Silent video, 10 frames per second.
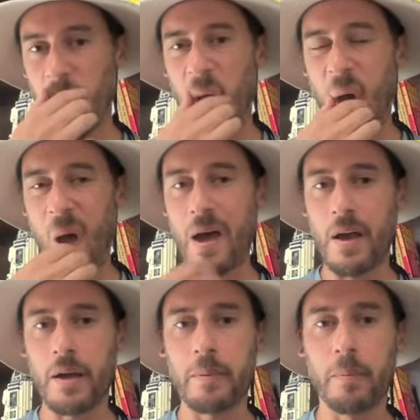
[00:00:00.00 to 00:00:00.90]

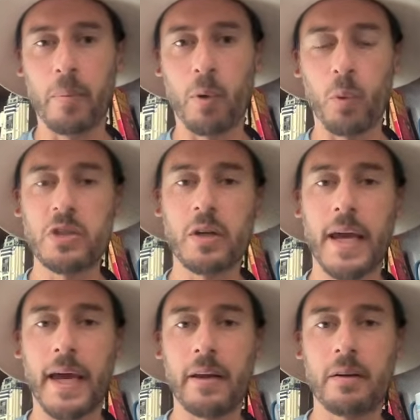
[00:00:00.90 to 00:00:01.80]
But Wizard
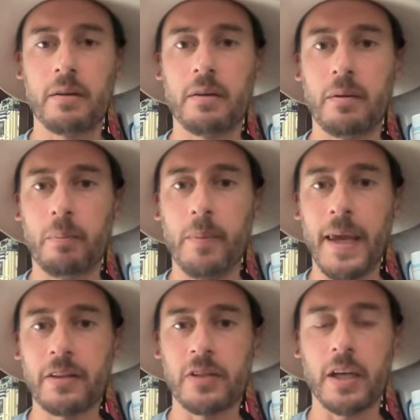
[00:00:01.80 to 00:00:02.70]
Hat
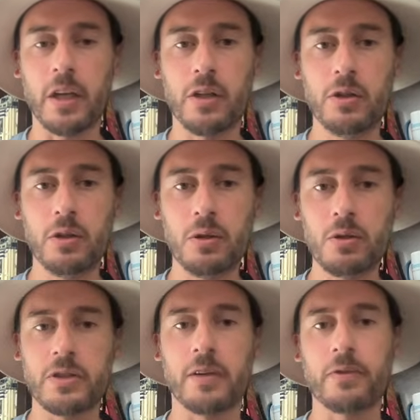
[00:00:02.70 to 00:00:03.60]
makes like a
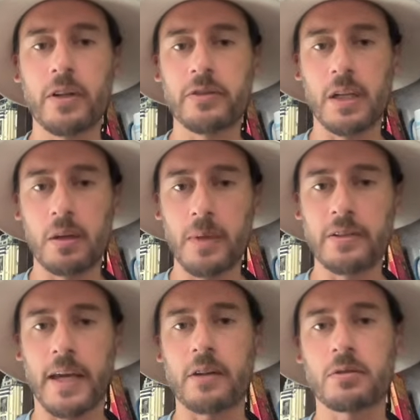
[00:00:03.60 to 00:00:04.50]
huge difference, and it
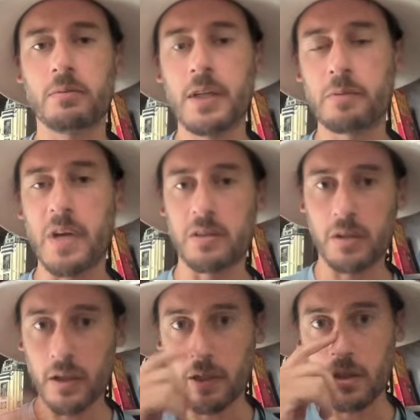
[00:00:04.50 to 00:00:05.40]
makes Astral Mage
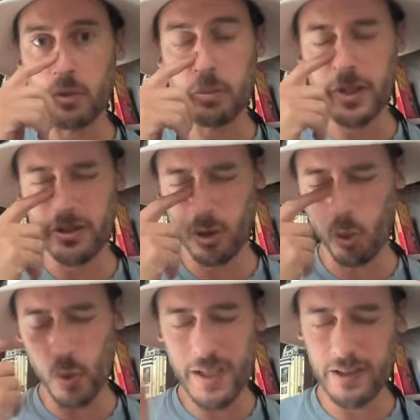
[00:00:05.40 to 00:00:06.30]
basically unkillable because her
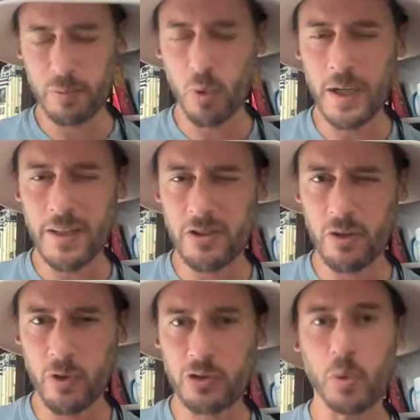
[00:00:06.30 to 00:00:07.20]
weakest point is the
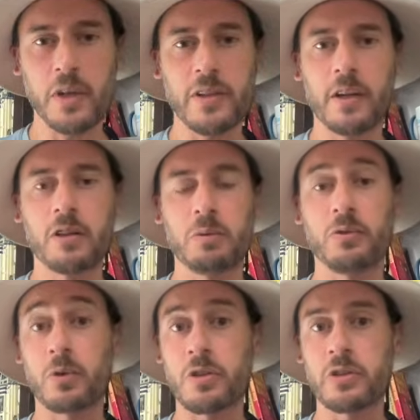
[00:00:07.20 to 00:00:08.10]
first 20 seconds
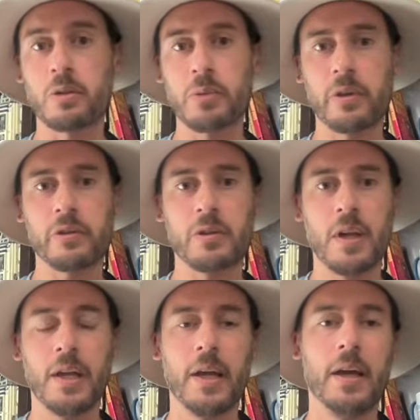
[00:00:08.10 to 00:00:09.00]
before her shield builds,
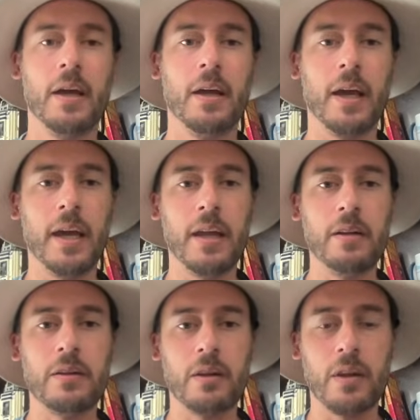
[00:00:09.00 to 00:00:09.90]

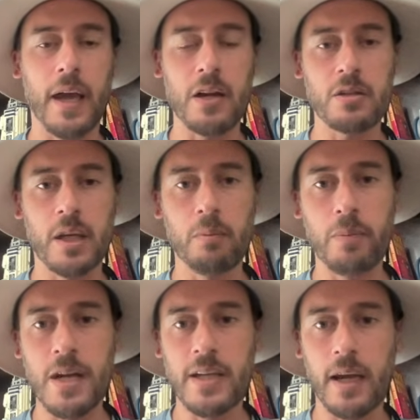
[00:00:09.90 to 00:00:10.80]
and
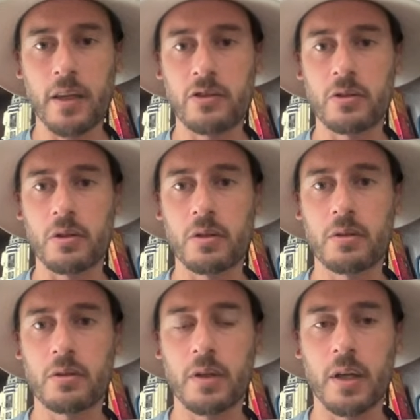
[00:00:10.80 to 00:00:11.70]
Mage Hat lets her,
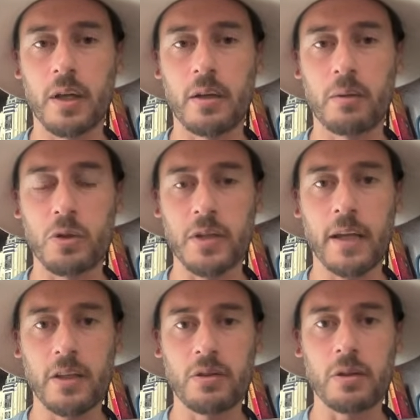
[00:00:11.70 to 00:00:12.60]
Wizard
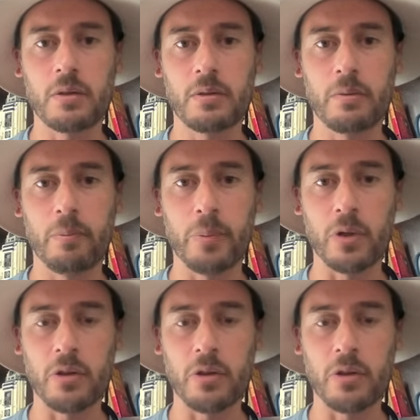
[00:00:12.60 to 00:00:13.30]
Hat lets her build her